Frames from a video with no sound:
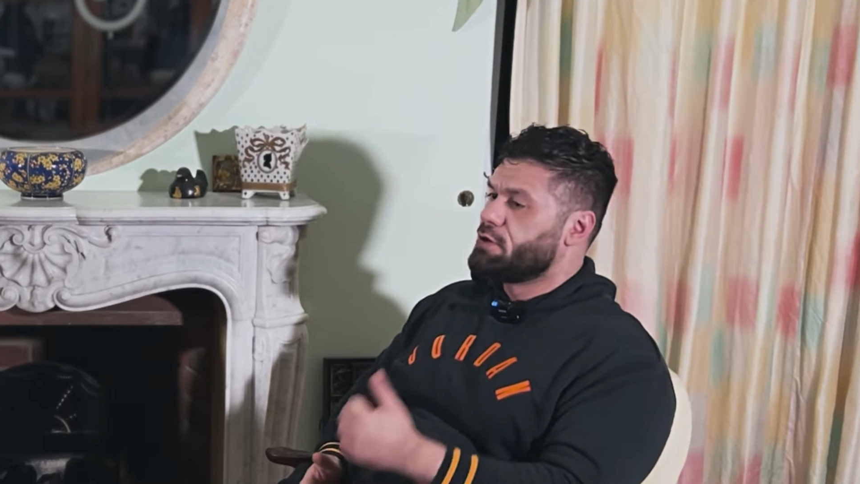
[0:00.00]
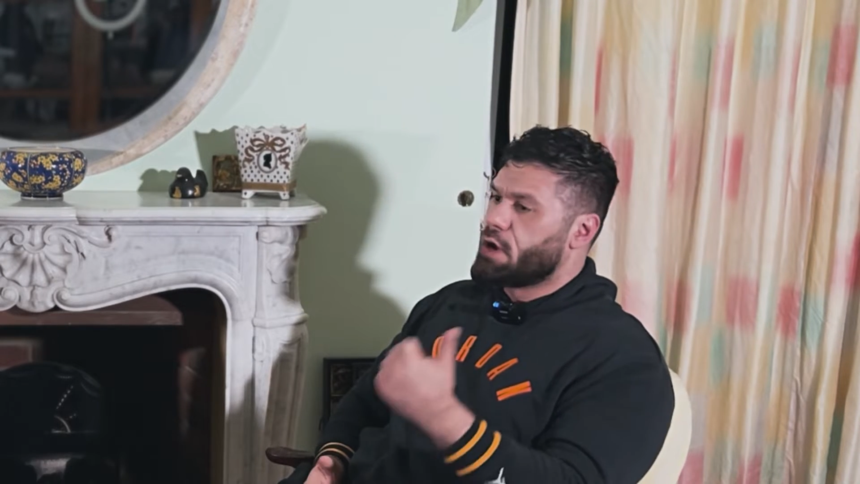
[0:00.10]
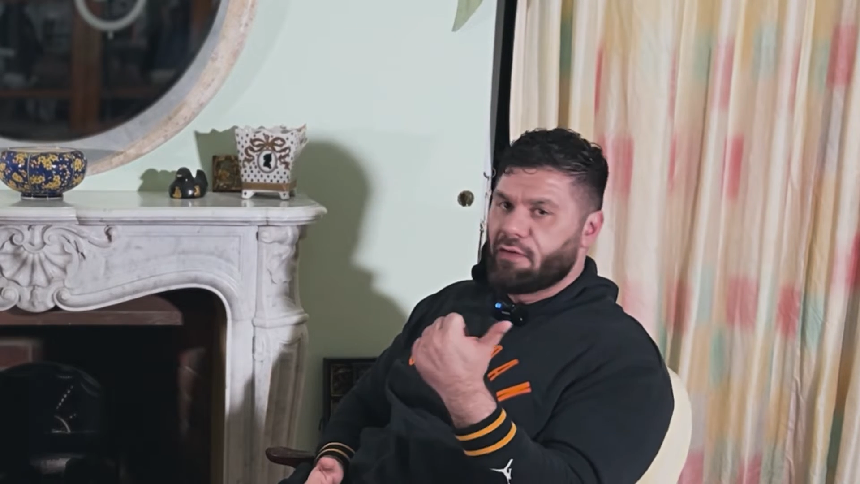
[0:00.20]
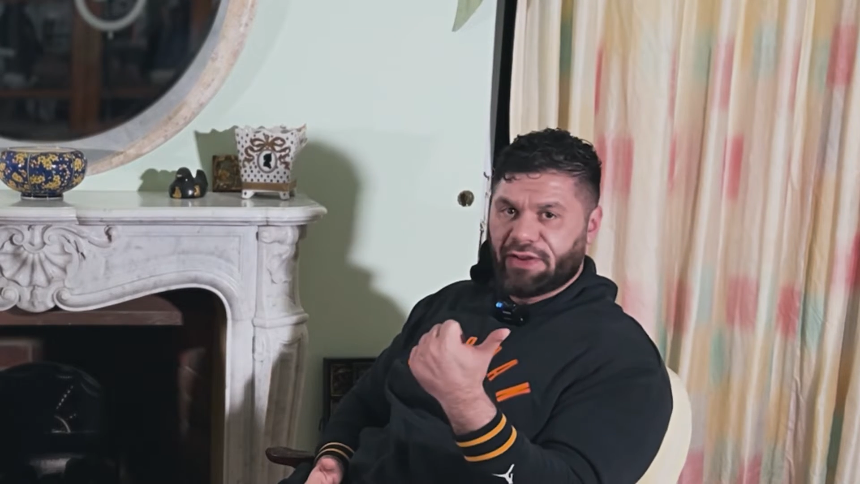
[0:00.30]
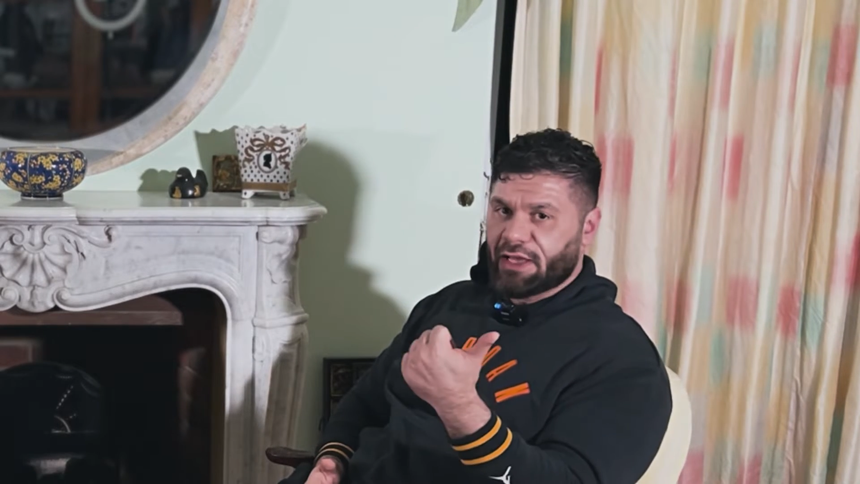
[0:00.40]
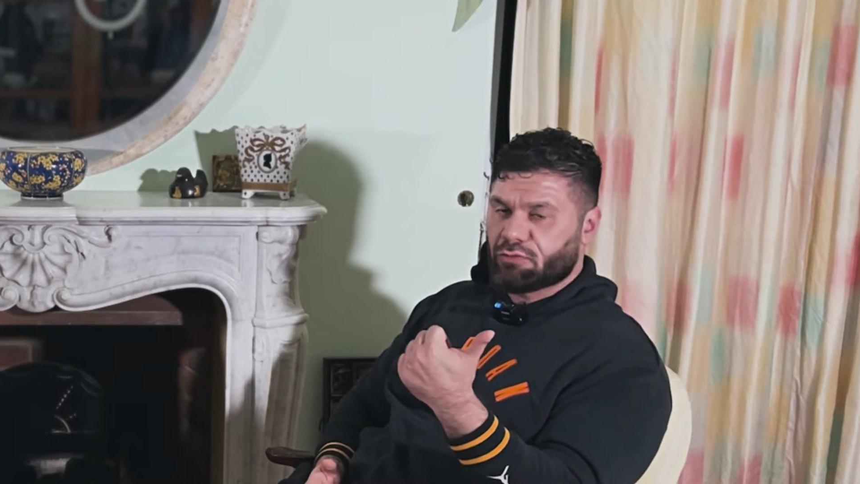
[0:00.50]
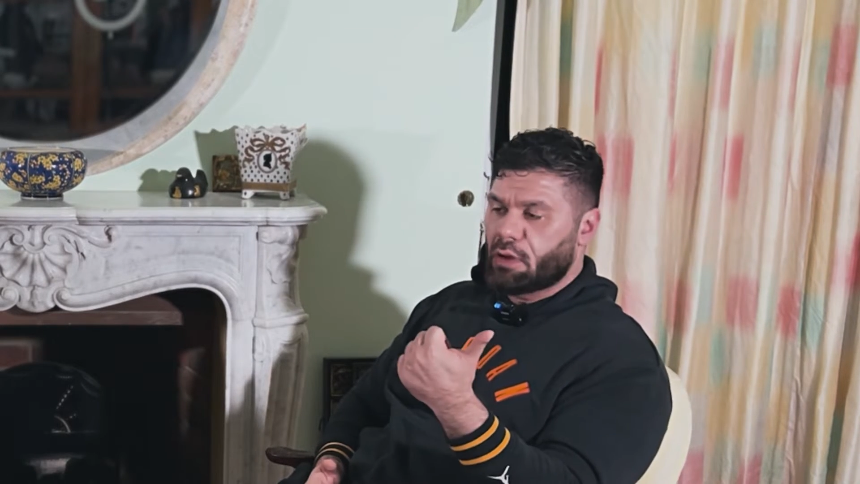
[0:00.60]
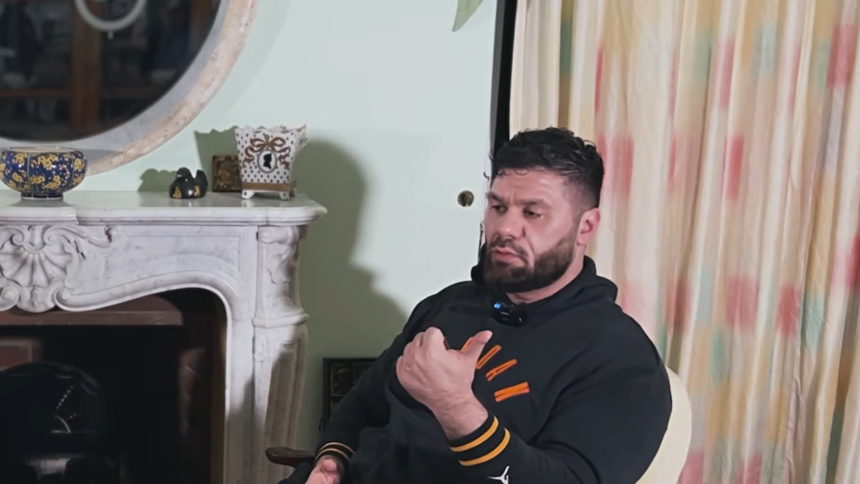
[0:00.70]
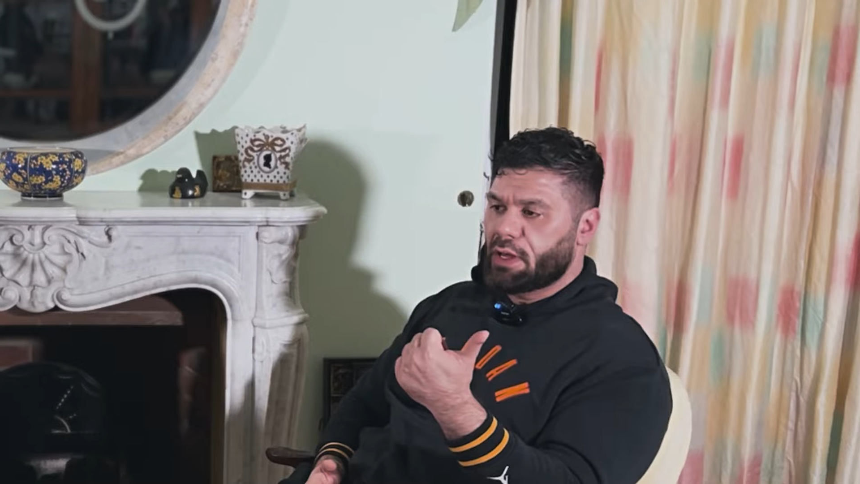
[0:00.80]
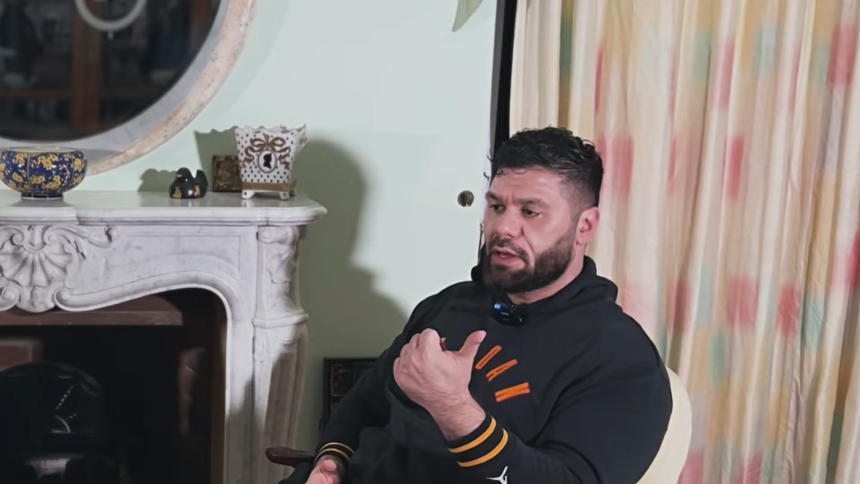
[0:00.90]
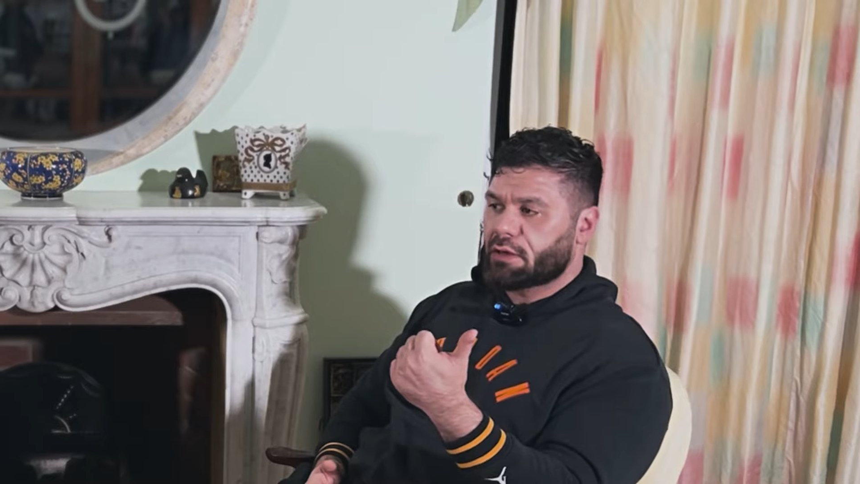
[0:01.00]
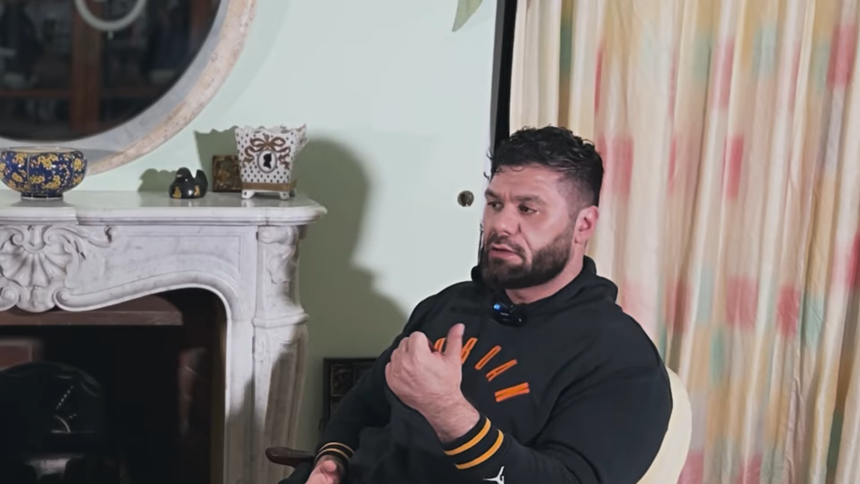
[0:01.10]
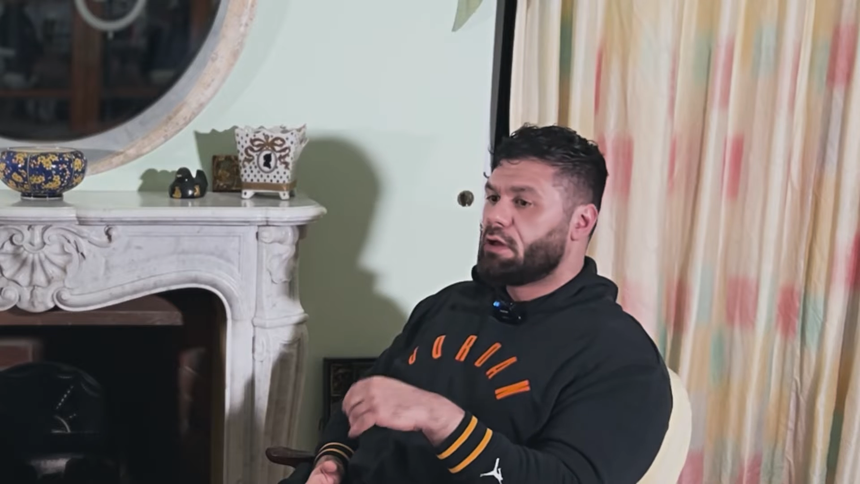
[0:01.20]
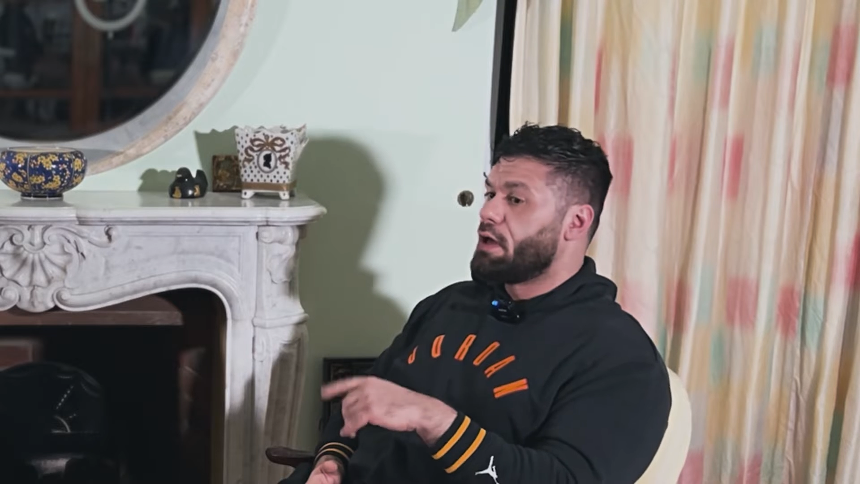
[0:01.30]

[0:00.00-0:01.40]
Nolvadex won't work,